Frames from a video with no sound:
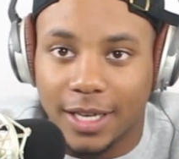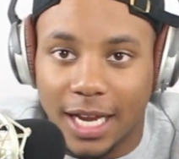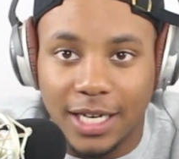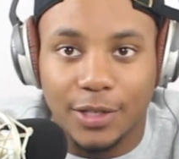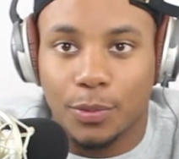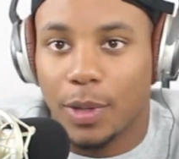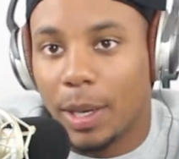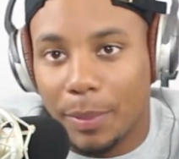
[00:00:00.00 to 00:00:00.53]
I
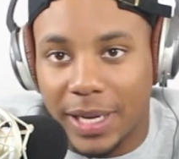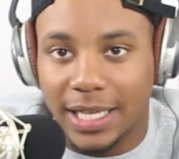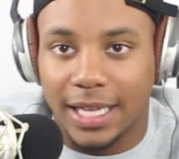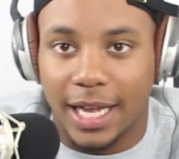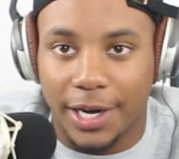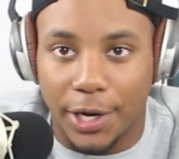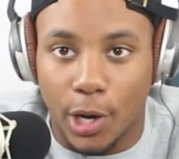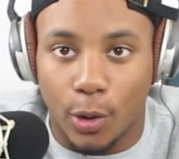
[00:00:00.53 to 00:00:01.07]
just want to make
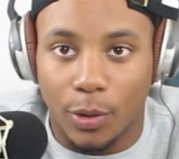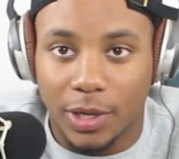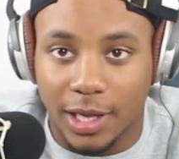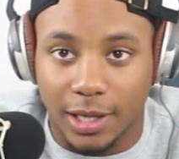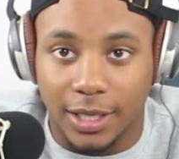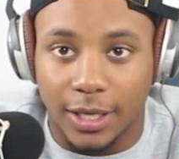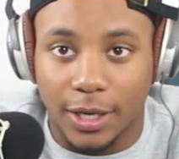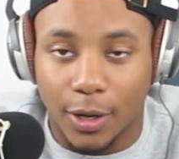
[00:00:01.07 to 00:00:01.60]
that note
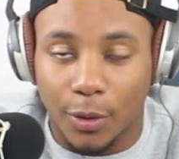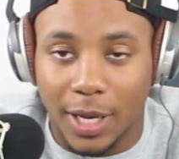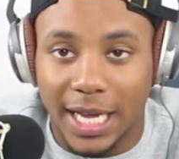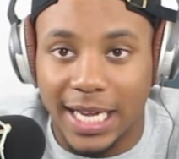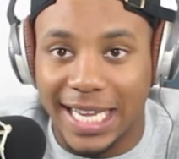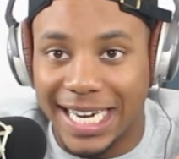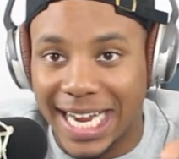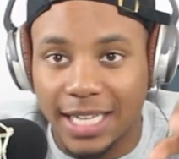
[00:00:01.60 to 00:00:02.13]
clear,
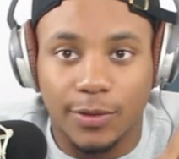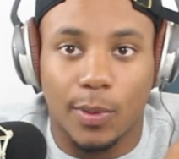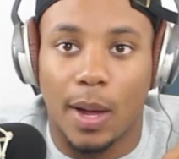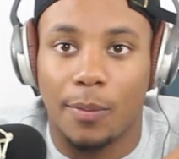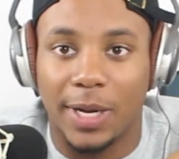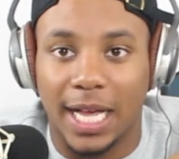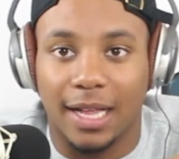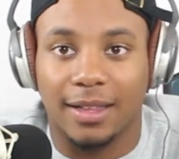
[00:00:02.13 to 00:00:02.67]
okay? And that's why
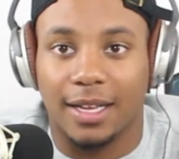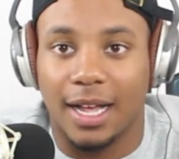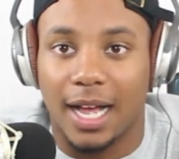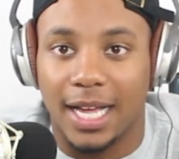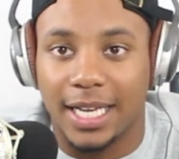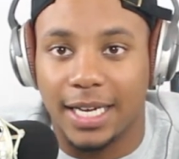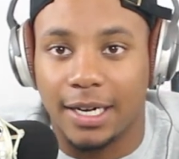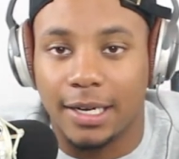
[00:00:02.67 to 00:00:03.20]
we got the
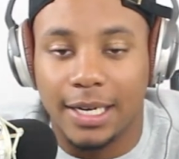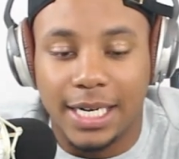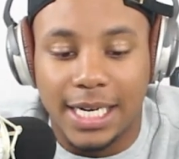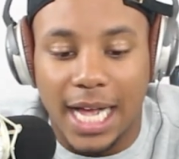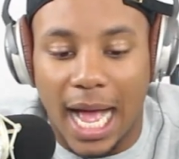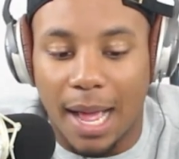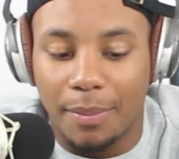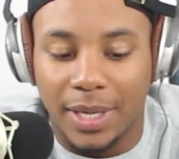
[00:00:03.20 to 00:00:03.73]
guy here.
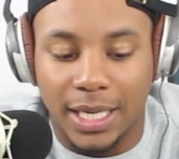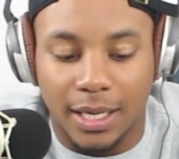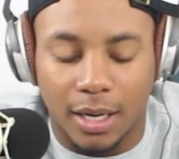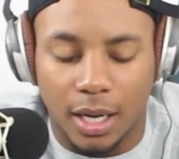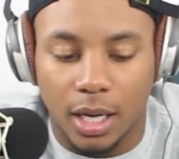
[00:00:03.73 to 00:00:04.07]
I mean,